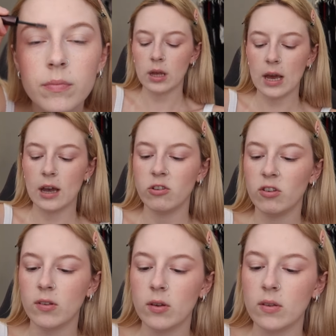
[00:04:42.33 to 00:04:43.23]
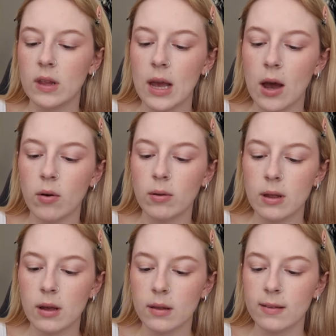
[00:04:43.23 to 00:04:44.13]
Okay, I just used the
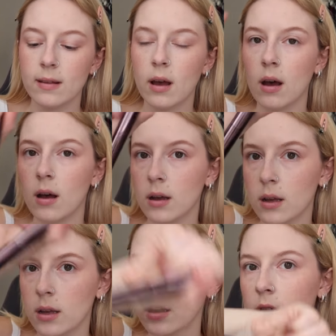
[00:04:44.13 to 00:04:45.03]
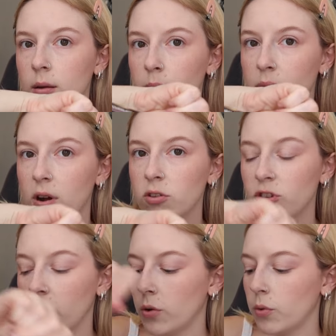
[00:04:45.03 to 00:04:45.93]
Hourglass Arch Brow
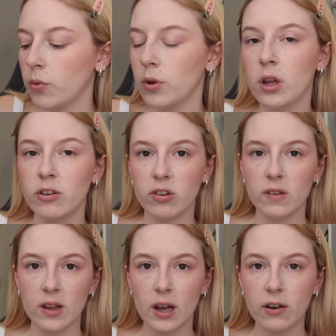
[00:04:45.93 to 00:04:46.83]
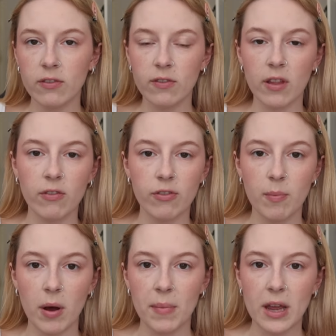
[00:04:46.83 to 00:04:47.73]
Gel just to kind of fluff
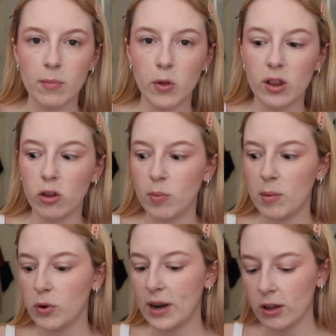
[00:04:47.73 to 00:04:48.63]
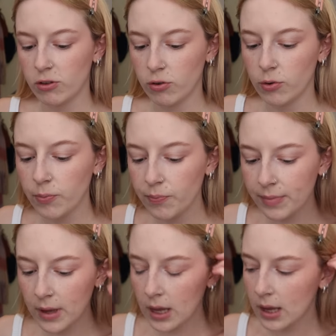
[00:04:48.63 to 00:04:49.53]
them up, make them look a little bit more natural.
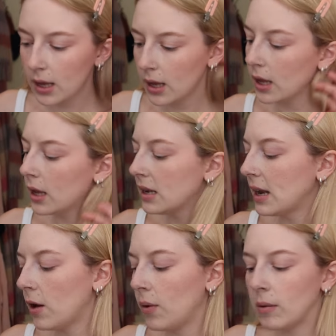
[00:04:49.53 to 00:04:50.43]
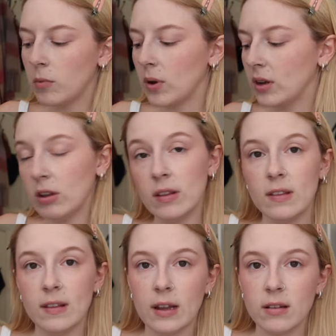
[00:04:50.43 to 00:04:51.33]
Now I'm going to
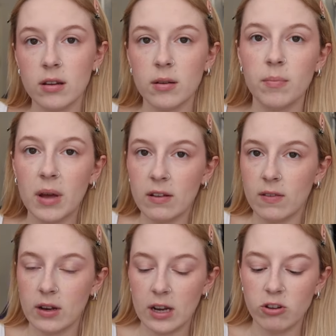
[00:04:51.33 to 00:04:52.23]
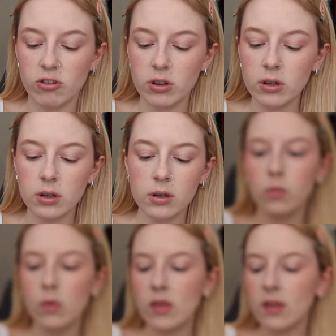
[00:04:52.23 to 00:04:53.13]
set my foundation
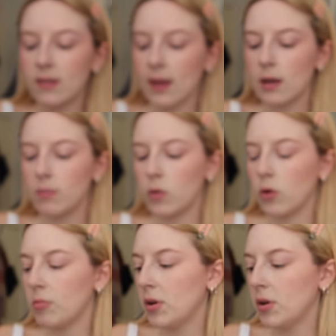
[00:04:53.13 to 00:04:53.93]
with the same Laura